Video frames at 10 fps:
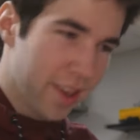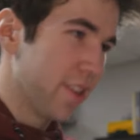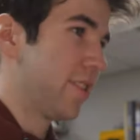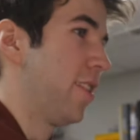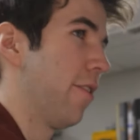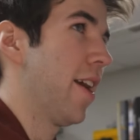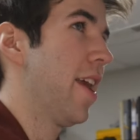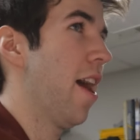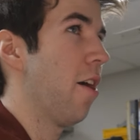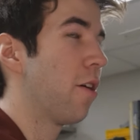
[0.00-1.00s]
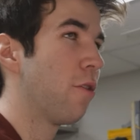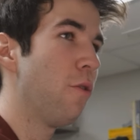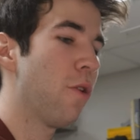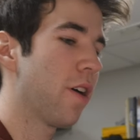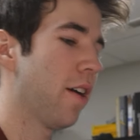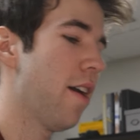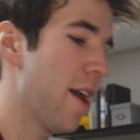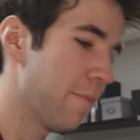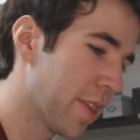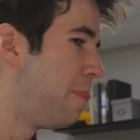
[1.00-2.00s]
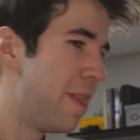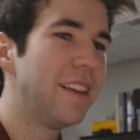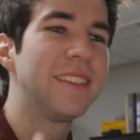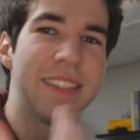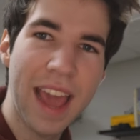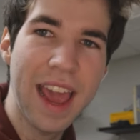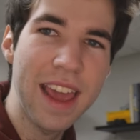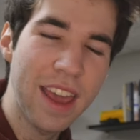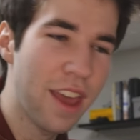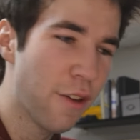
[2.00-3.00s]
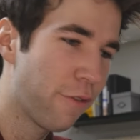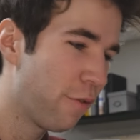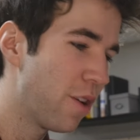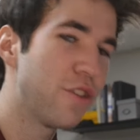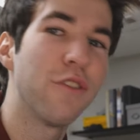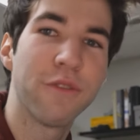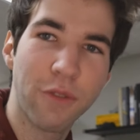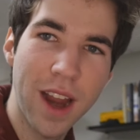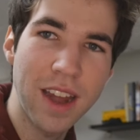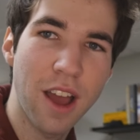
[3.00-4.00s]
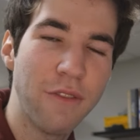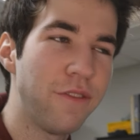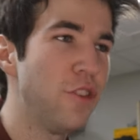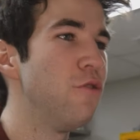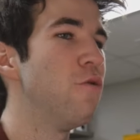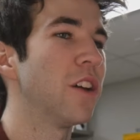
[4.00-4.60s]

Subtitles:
seat right now. Whew. All right. They say if what you're afraid of, you